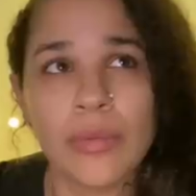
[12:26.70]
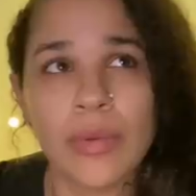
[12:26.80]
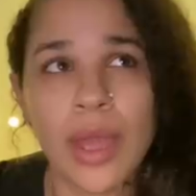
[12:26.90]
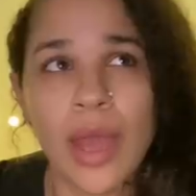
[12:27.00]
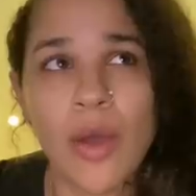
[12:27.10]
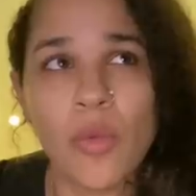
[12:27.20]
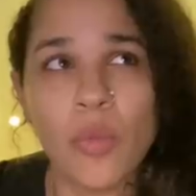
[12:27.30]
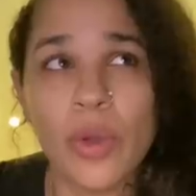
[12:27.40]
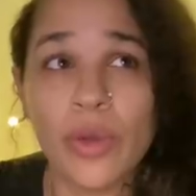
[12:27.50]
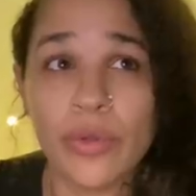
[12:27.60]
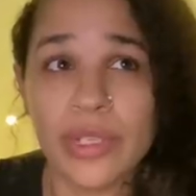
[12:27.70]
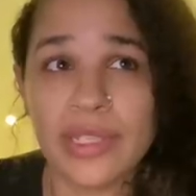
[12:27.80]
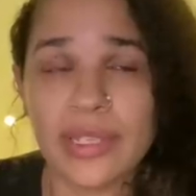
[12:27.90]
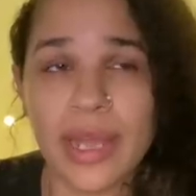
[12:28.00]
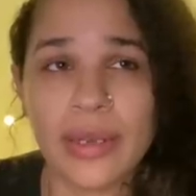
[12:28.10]
how will
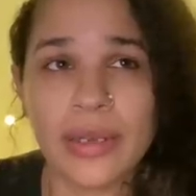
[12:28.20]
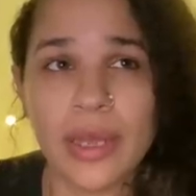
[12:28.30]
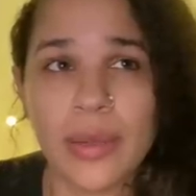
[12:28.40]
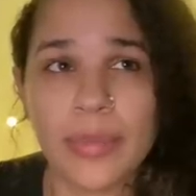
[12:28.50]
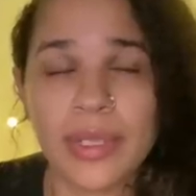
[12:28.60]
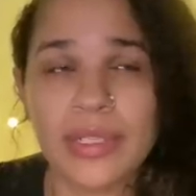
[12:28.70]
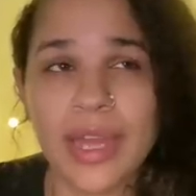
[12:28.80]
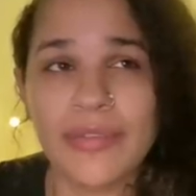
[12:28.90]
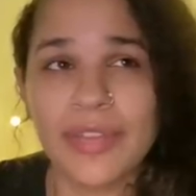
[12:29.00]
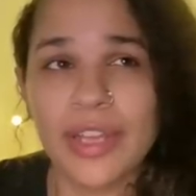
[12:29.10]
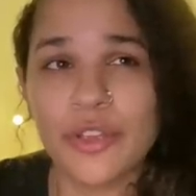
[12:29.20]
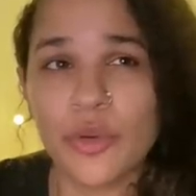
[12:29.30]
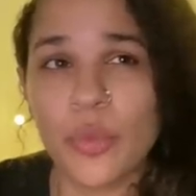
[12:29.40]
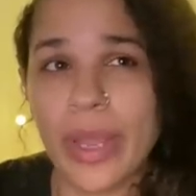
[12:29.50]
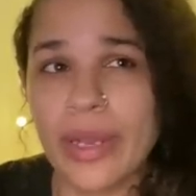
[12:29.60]
this end up? I feel like you're
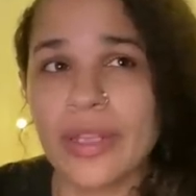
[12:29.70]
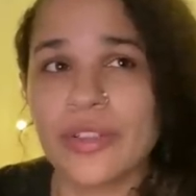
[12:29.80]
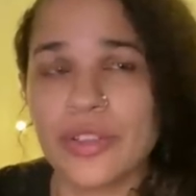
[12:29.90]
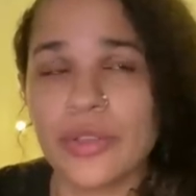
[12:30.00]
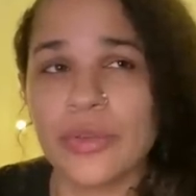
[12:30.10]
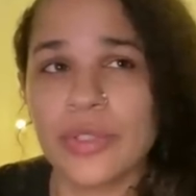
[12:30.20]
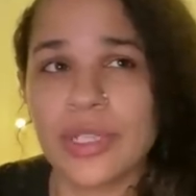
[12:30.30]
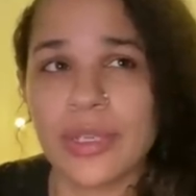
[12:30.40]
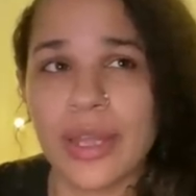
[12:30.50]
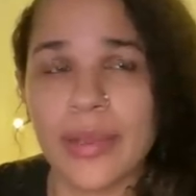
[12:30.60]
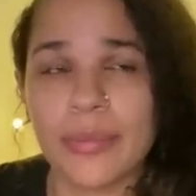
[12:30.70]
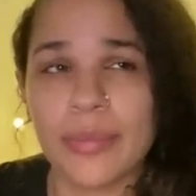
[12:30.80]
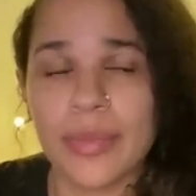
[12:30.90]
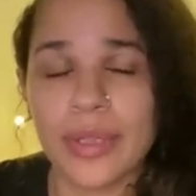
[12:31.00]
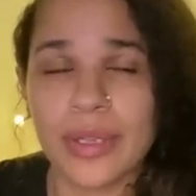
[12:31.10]
waiting to like,
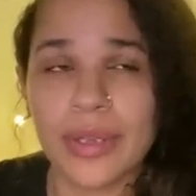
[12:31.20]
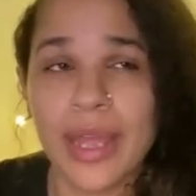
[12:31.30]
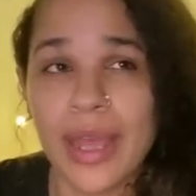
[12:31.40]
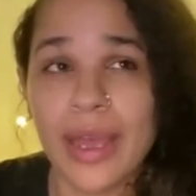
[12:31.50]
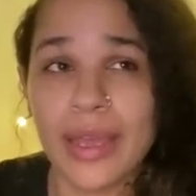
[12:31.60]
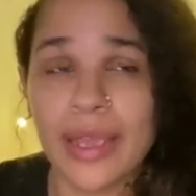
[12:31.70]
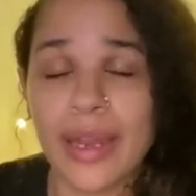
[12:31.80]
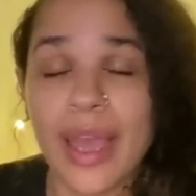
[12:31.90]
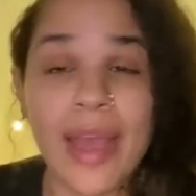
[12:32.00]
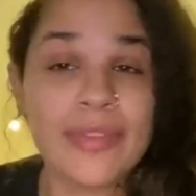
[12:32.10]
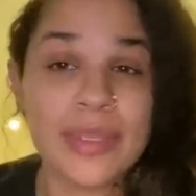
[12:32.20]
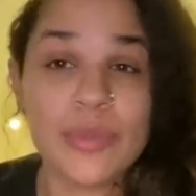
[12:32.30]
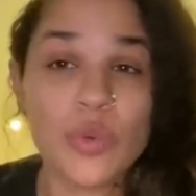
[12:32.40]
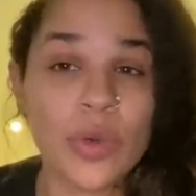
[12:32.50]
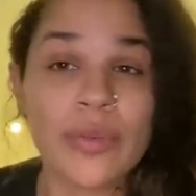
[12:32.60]
again, have some
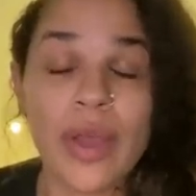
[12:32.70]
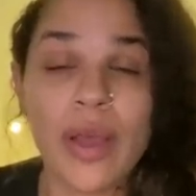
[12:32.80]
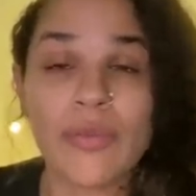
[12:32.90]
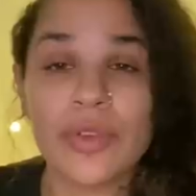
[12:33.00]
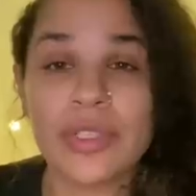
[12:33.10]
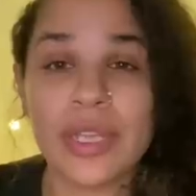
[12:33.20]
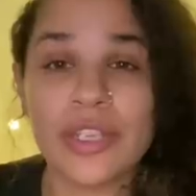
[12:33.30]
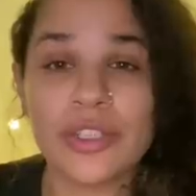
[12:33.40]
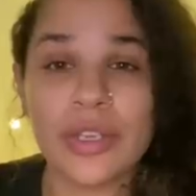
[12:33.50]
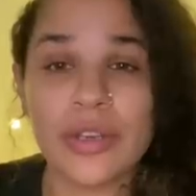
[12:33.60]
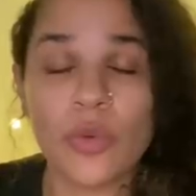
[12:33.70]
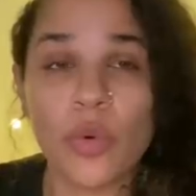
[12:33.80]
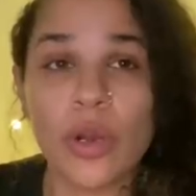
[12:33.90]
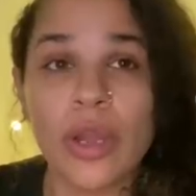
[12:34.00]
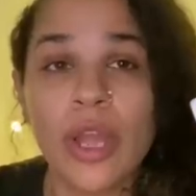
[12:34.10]
sort of conversation,
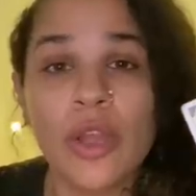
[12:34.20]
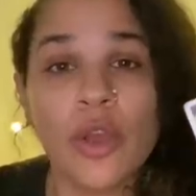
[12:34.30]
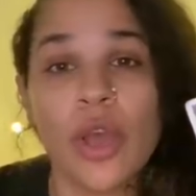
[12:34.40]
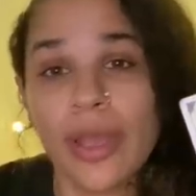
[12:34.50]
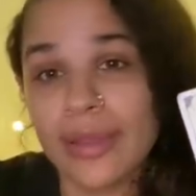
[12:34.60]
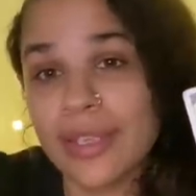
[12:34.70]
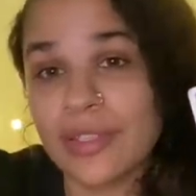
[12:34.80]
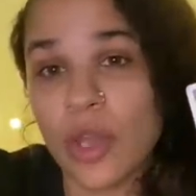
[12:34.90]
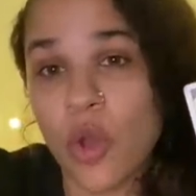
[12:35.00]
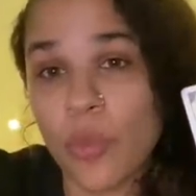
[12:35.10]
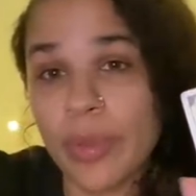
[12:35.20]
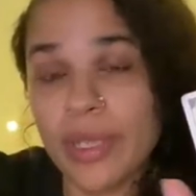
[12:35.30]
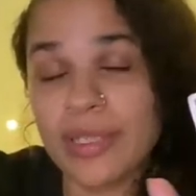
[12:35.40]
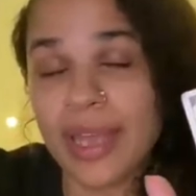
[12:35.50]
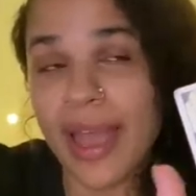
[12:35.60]
or at least open
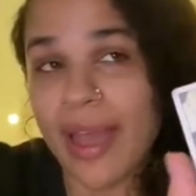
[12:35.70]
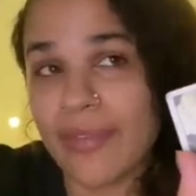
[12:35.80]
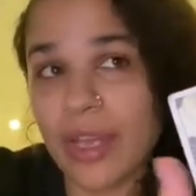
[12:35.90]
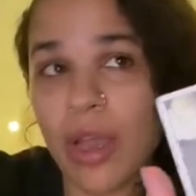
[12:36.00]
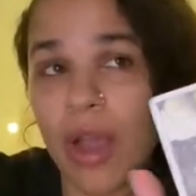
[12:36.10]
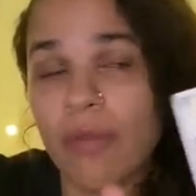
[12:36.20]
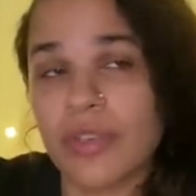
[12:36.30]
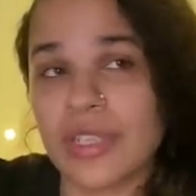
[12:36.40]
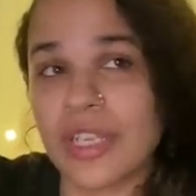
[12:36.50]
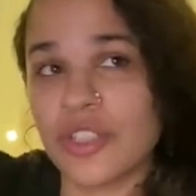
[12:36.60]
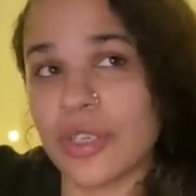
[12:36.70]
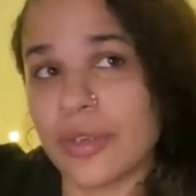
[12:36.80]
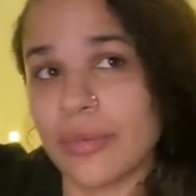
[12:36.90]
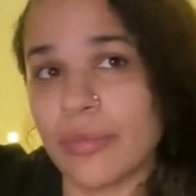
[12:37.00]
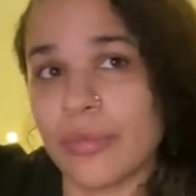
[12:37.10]
to having a
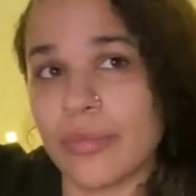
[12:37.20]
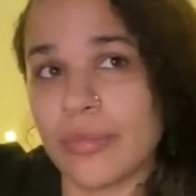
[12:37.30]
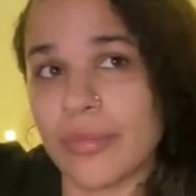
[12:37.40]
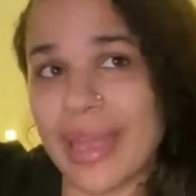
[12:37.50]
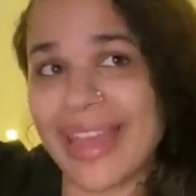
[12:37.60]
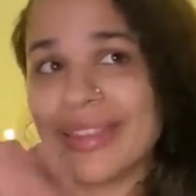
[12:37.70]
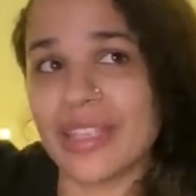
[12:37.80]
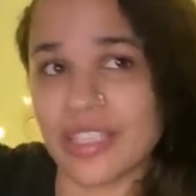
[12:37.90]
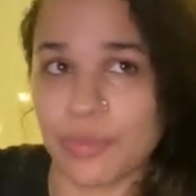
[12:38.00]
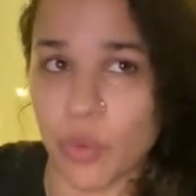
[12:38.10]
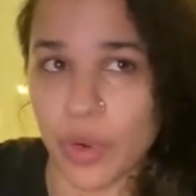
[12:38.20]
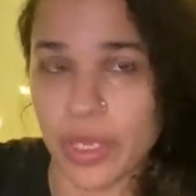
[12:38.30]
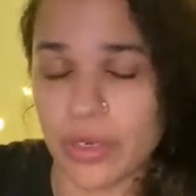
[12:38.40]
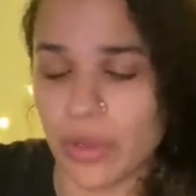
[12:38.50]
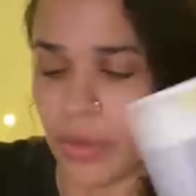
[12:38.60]
conversation at this
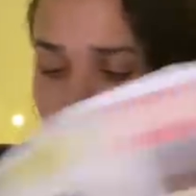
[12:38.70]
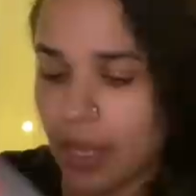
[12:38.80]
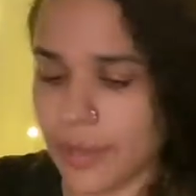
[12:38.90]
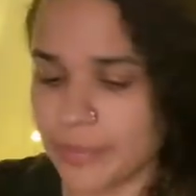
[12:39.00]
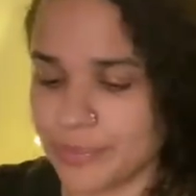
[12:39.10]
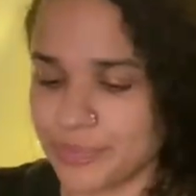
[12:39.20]
point. Okay.